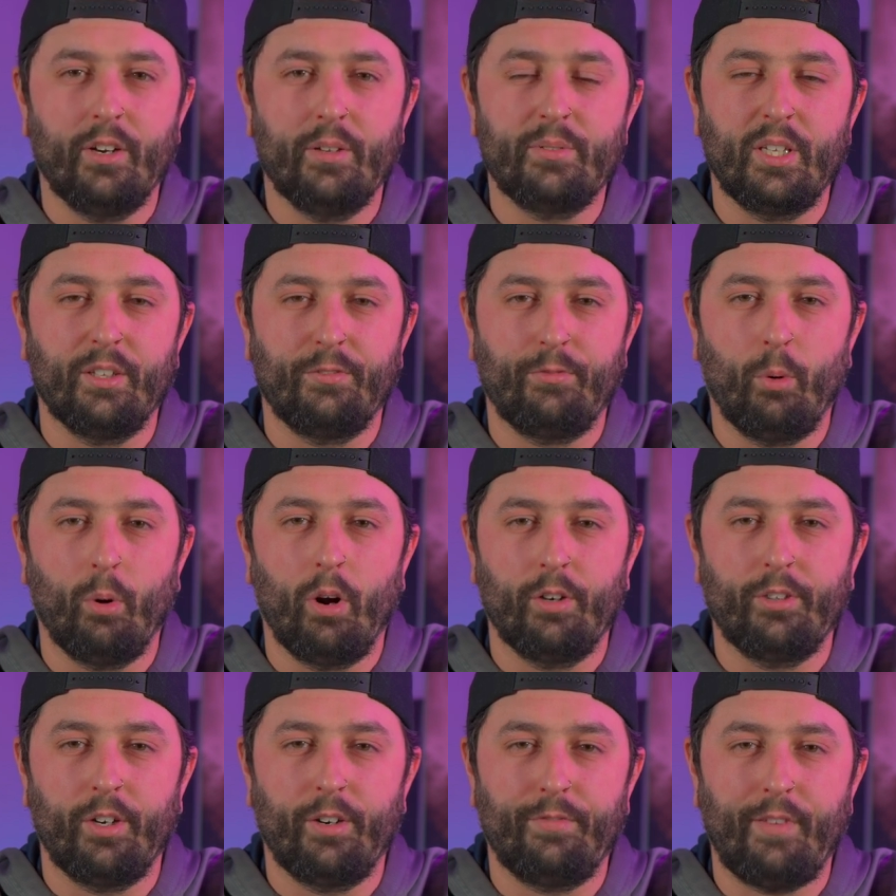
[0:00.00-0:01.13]
It was either $400
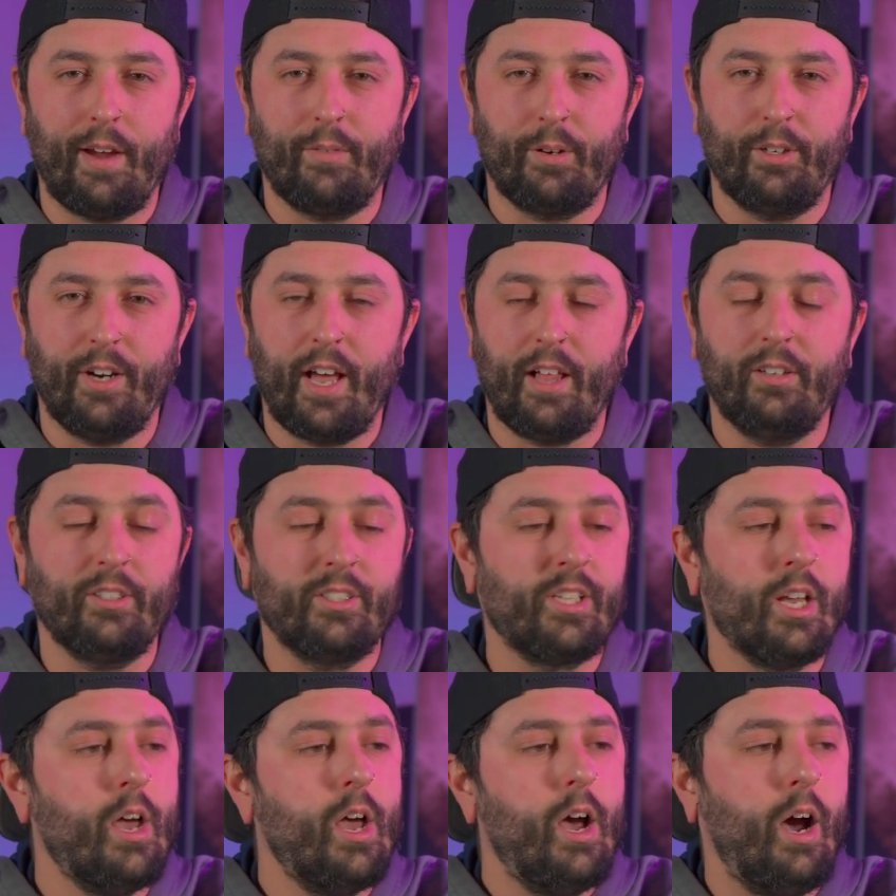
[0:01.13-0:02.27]
or
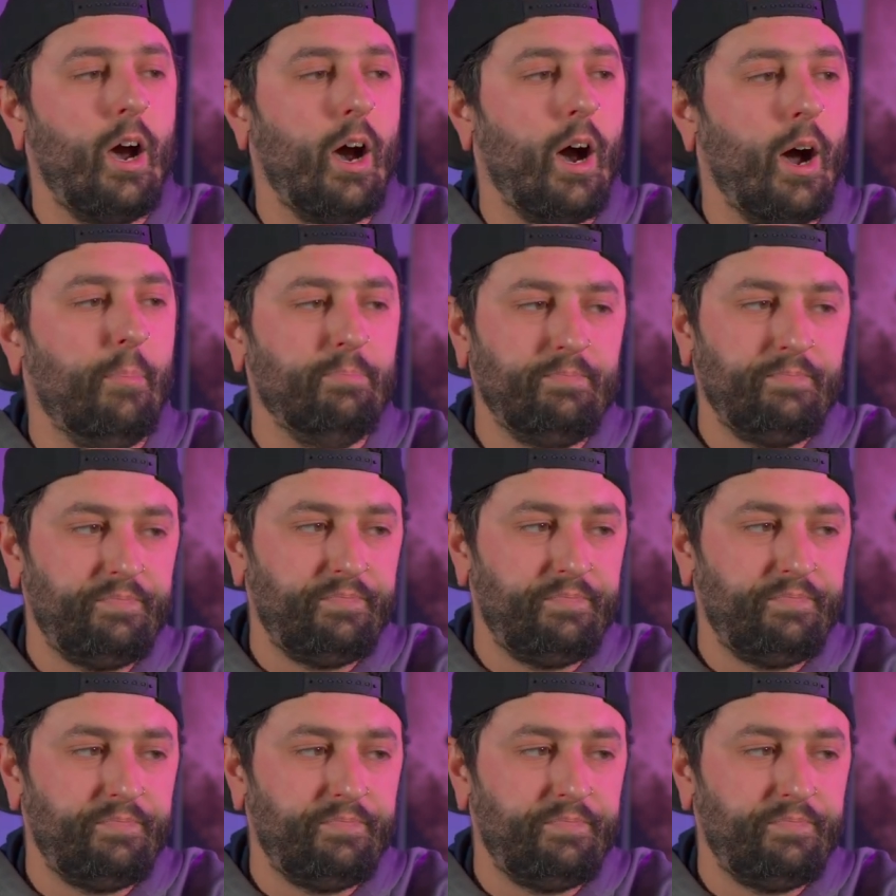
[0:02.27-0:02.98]
$500.